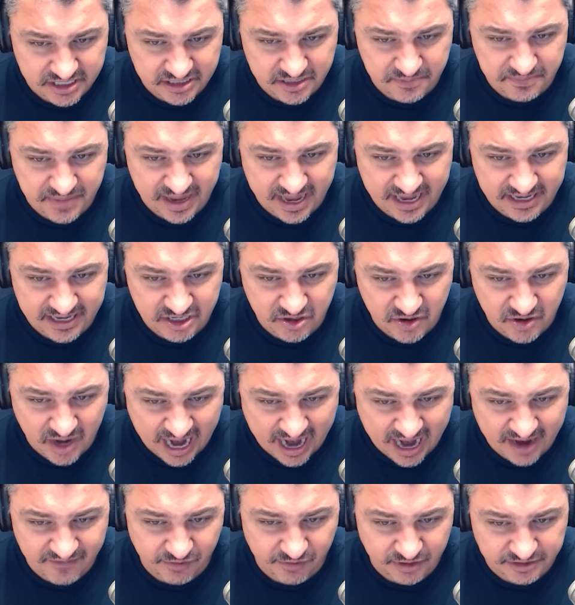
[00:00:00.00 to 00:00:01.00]
in the bank, you
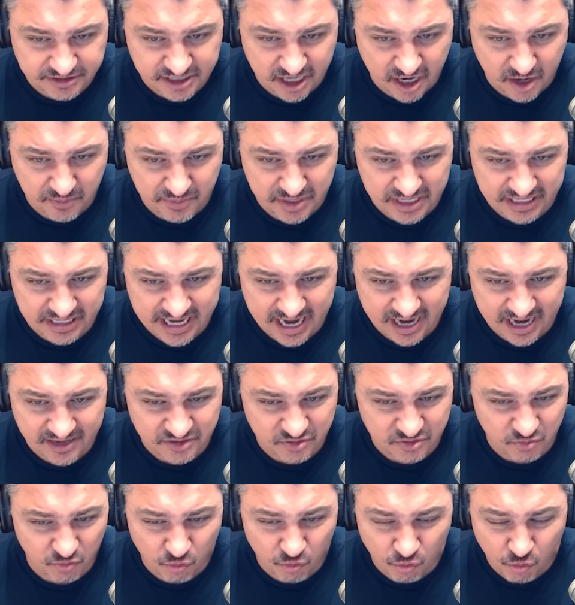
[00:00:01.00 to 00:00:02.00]
have retirement
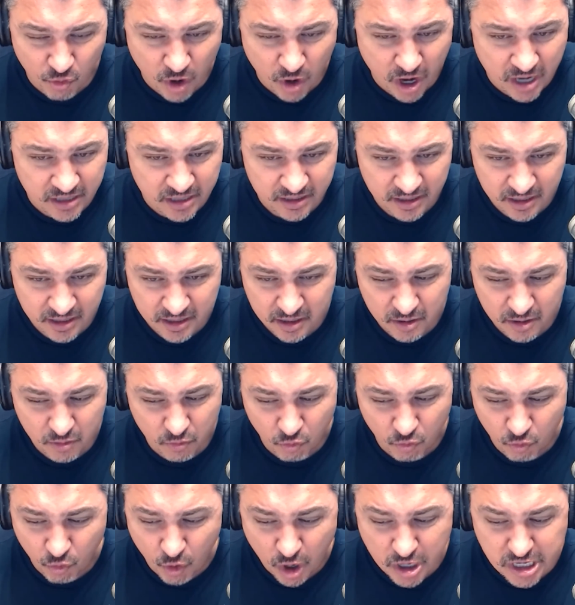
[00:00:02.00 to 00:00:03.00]
accounts, what
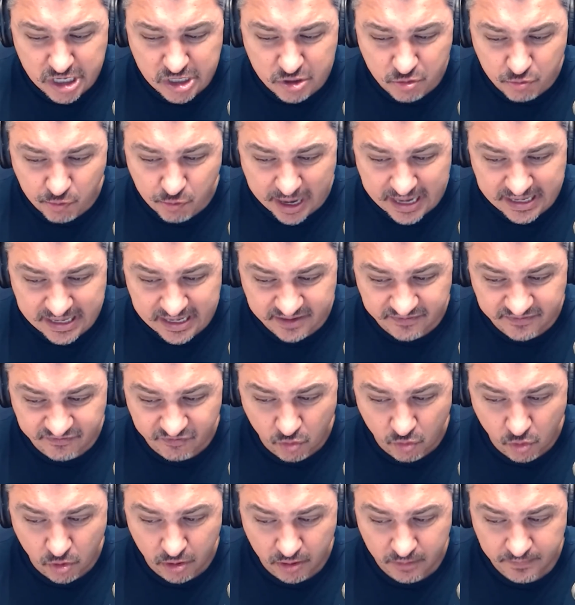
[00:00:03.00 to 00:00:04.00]
are you waiting
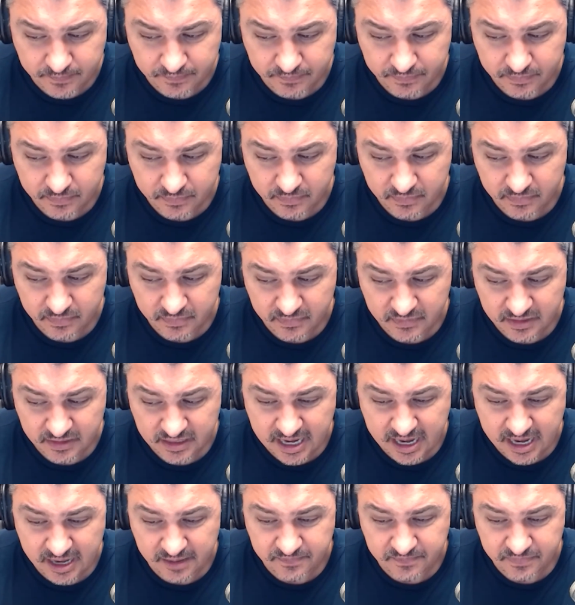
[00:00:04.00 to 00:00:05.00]
for?
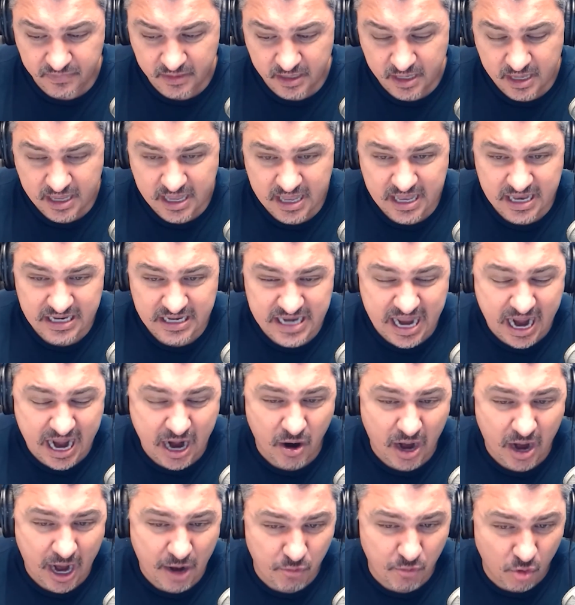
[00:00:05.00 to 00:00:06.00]
Okay.
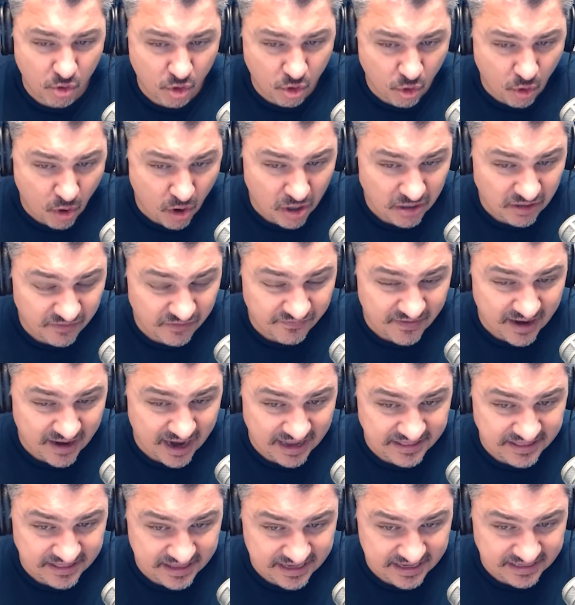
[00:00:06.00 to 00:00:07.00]
Now, I will
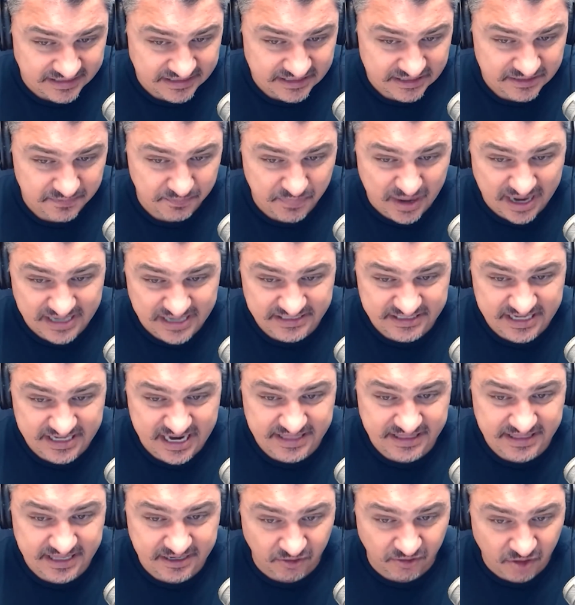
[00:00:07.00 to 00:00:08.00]
qualify this by
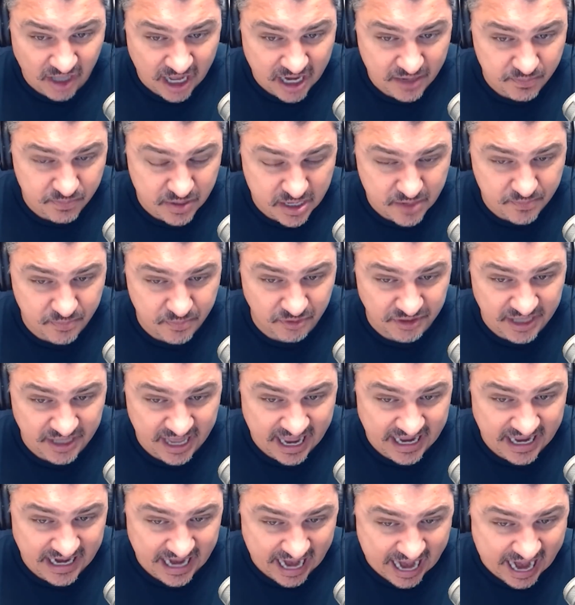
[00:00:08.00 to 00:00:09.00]
saying that a lot of people
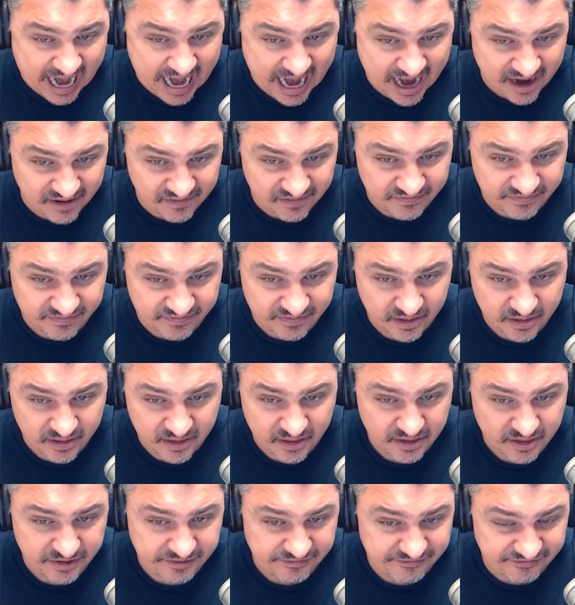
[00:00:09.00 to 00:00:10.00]
that have
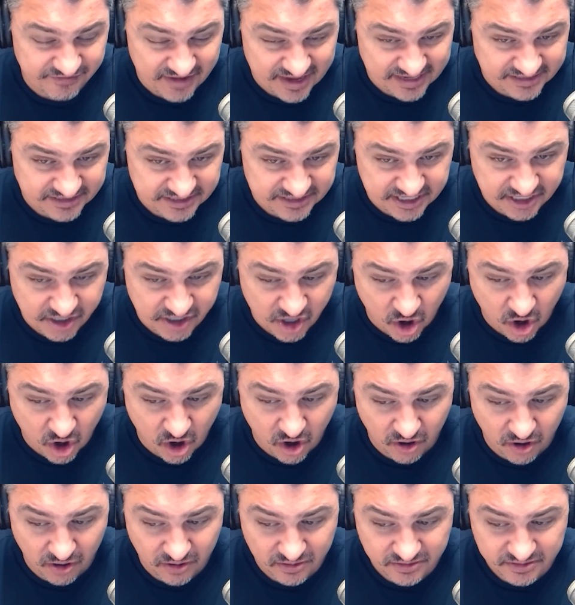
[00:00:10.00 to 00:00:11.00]
fancy
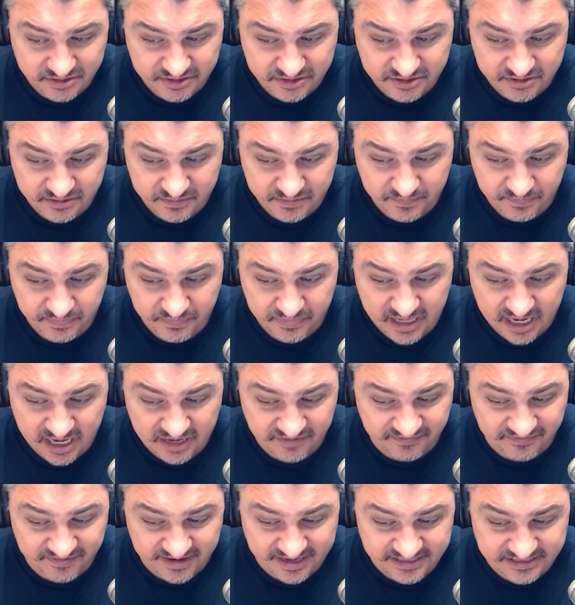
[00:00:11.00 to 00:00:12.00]
cars
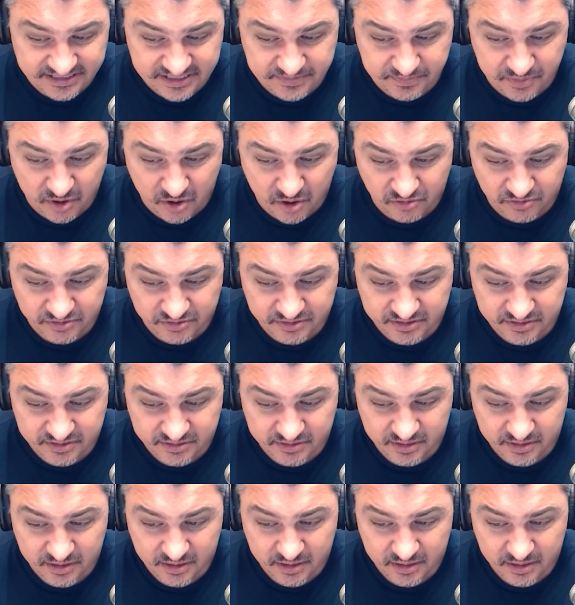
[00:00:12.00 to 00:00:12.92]
and fancy boats,